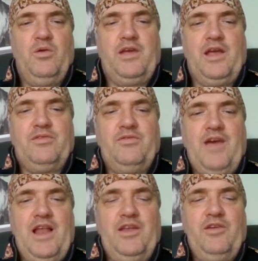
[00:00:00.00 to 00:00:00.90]
get
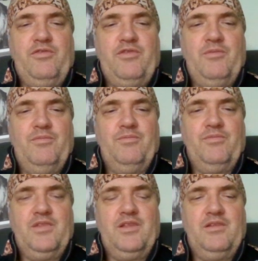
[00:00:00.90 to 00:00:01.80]
value from
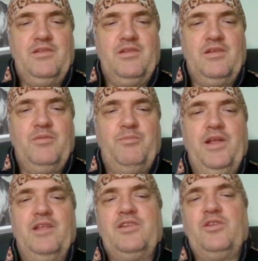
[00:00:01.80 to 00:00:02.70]

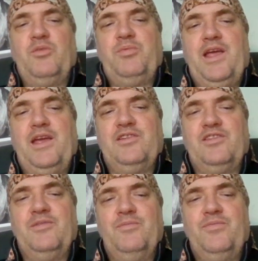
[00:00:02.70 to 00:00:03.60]
bills I could have played,
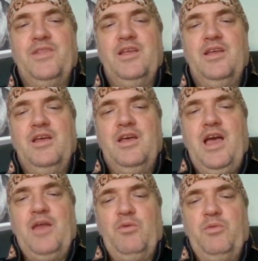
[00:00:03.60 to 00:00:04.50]

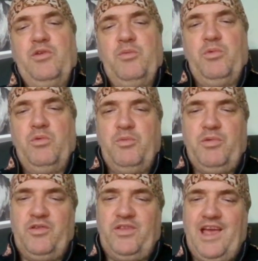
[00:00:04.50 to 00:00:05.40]
and it would have been good, but would have
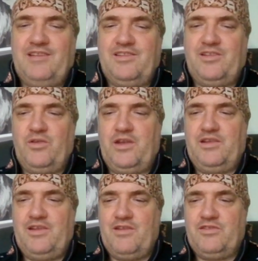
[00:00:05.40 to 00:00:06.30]
burnt the S is the only
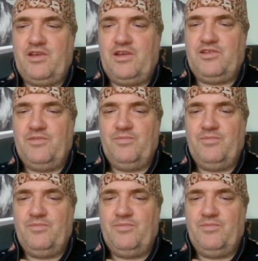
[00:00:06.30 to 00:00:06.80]
downside.